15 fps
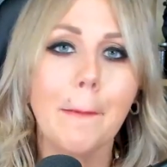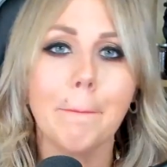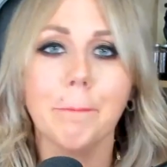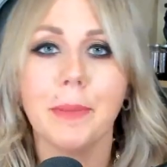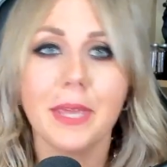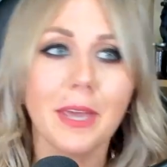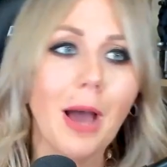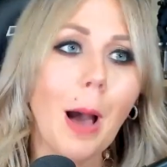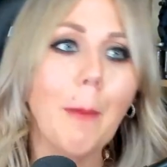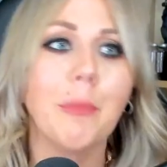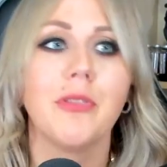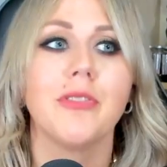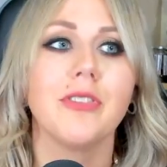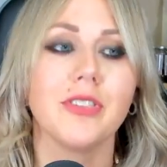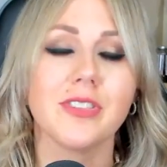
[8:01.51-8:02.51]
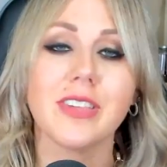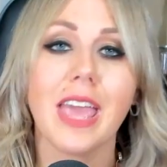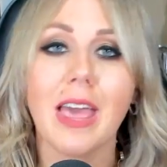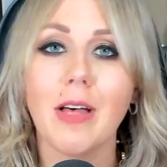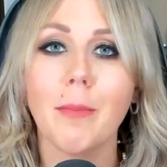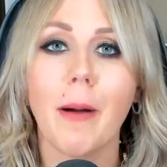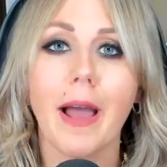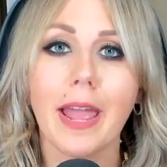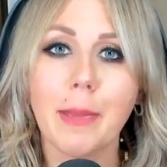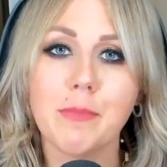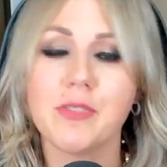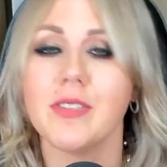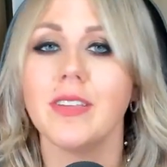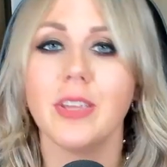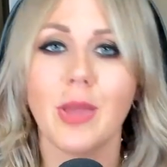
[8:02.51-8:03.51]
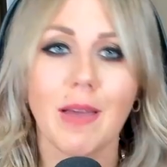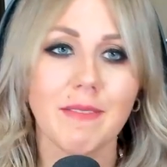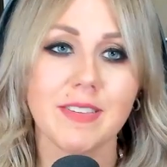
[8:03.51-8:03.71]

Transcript: Be up to scale pipes. You have a